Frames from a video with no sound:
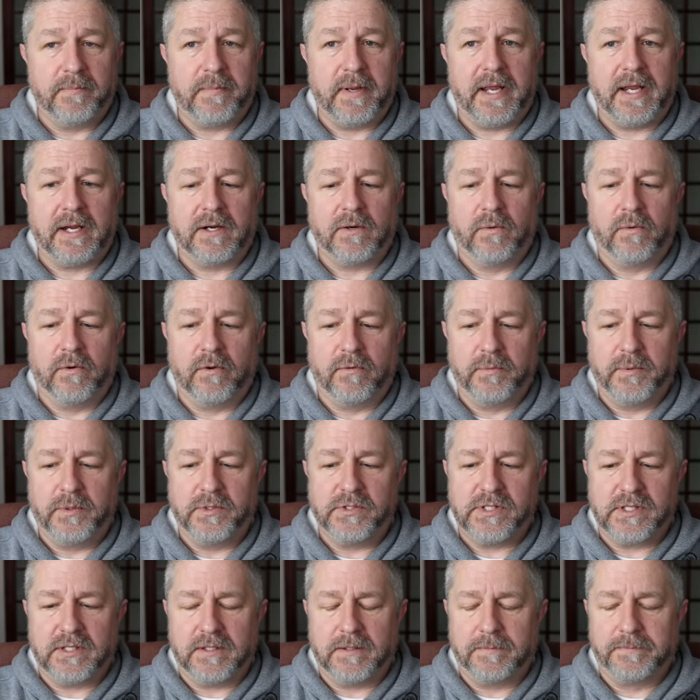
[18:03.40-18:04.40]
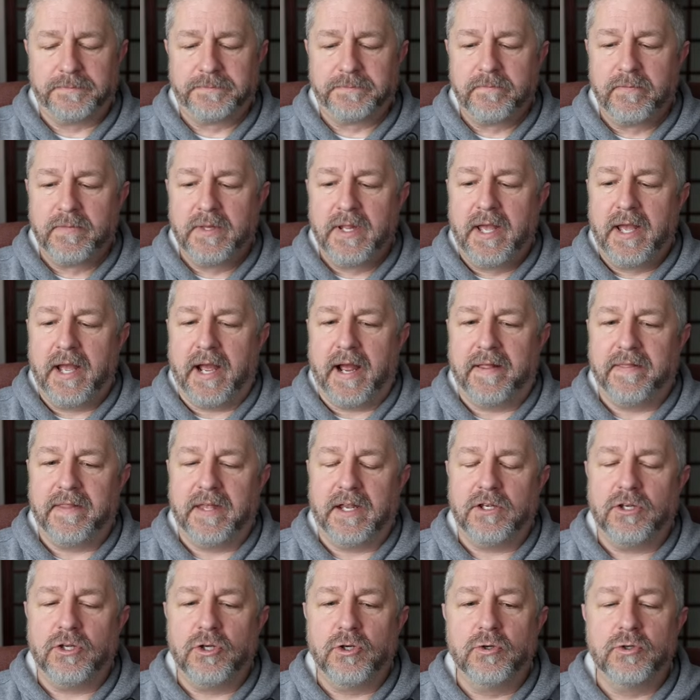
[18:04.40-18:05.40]
bank or the museum. And
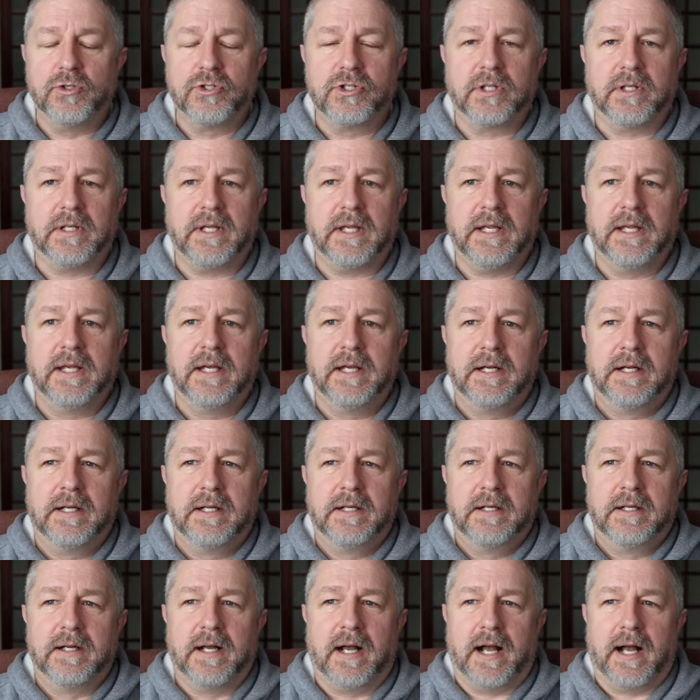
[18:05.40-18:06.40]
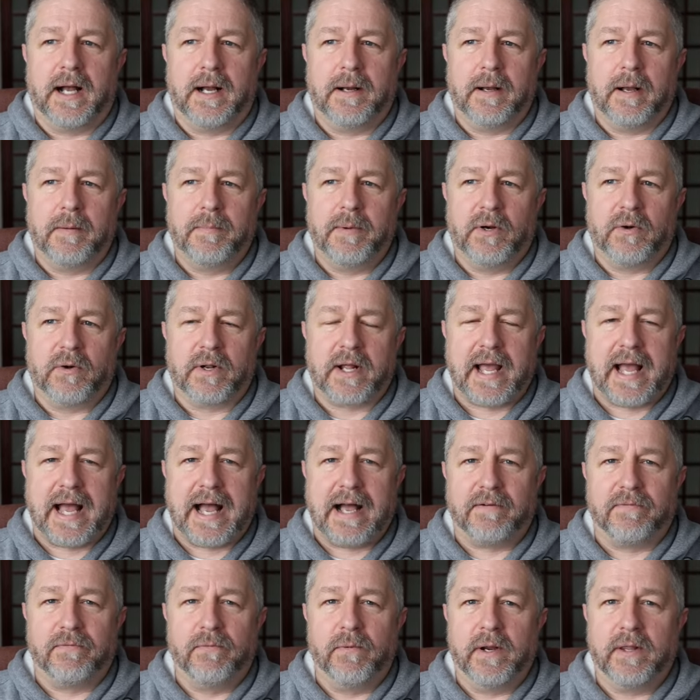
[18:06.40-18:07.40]
then usually Uh, about
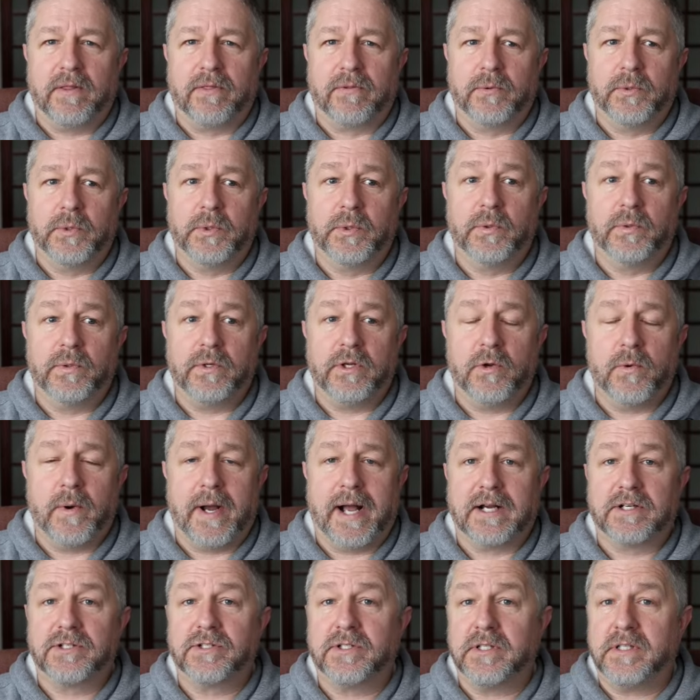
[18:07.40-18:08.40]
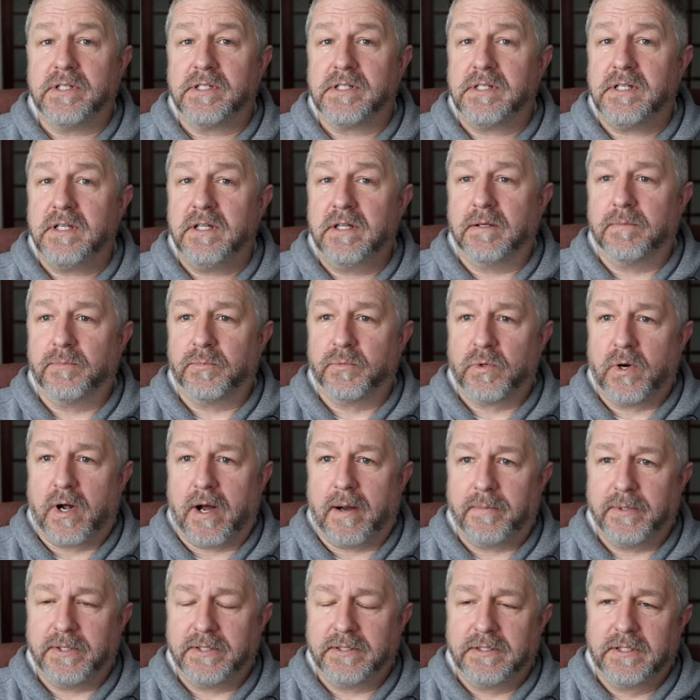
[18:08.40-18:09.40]
halfway through, you actually see them
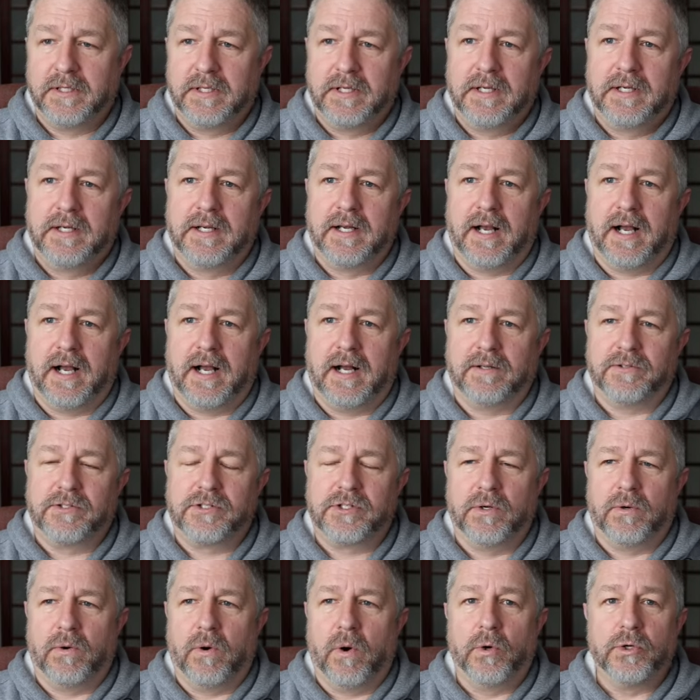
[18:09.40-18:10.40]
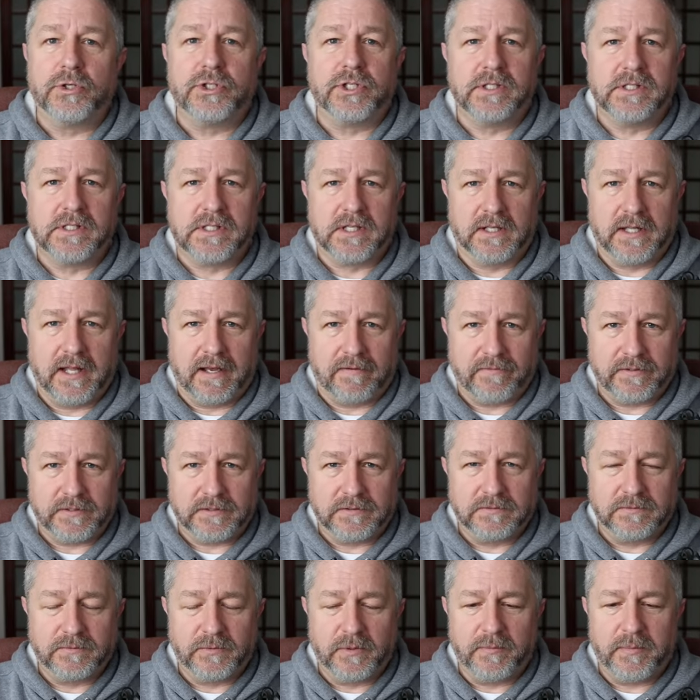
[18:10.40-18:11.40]
rob it. Uh, so Ocean's
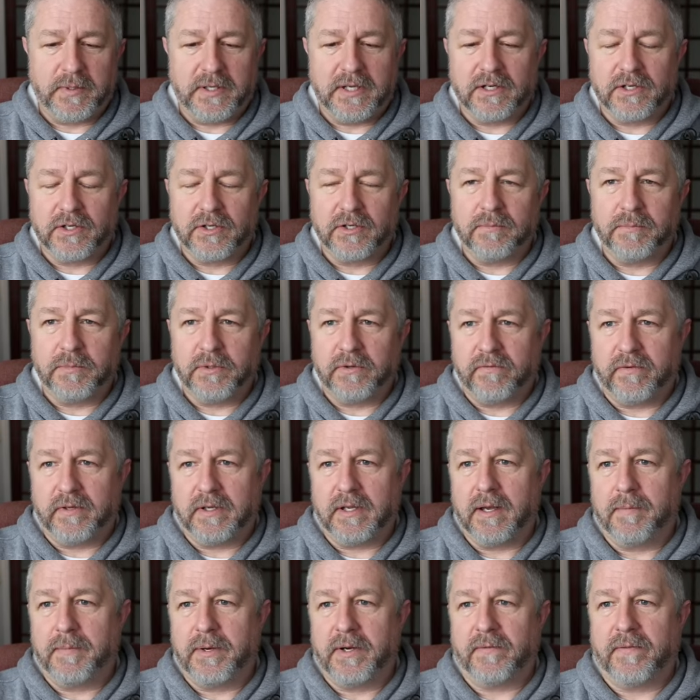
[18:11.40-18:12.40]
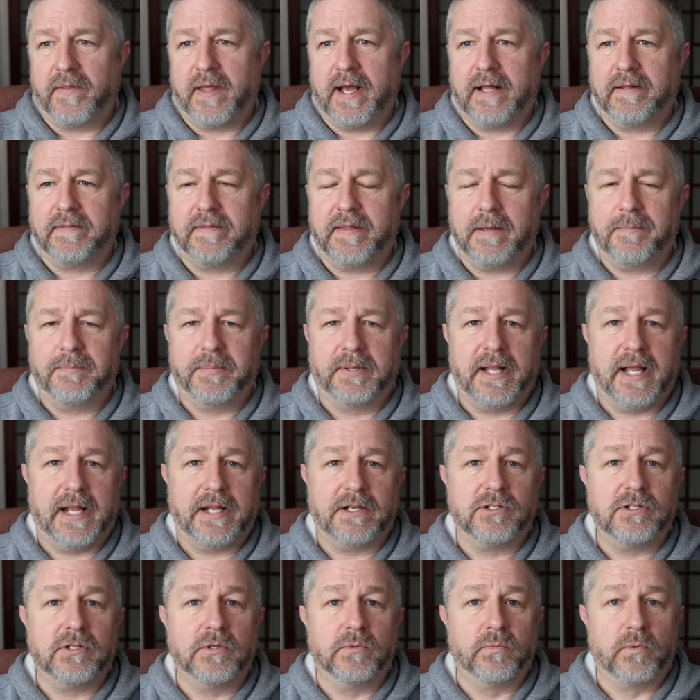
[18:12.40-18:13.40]
Eleven would be a good movie about that. They
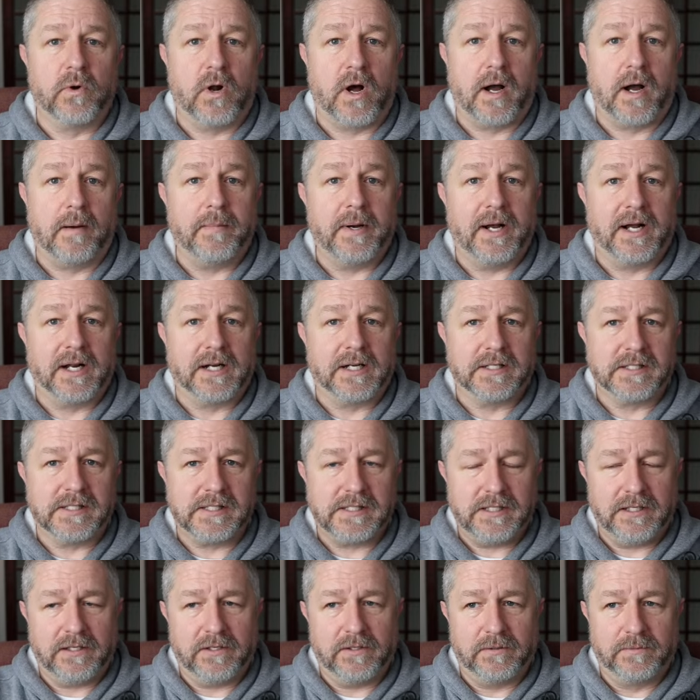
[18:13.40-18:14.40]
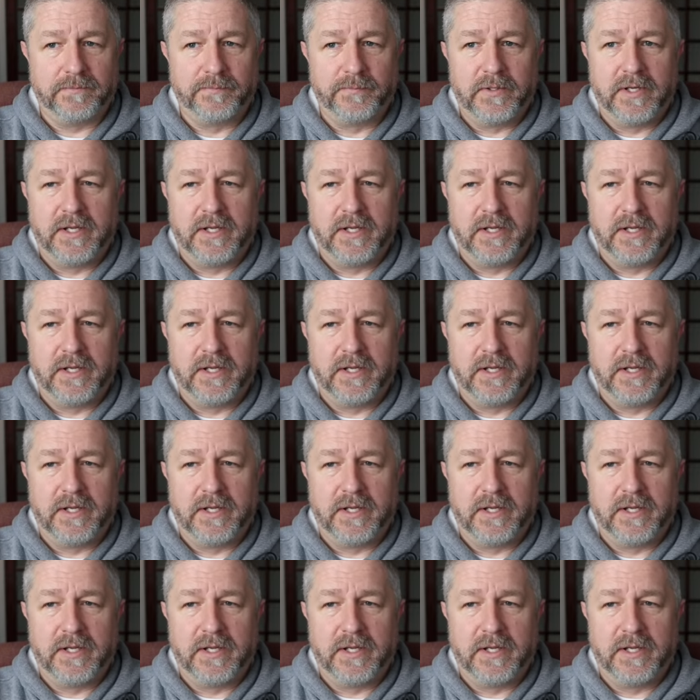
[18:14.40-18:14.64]
plan to rob a casino.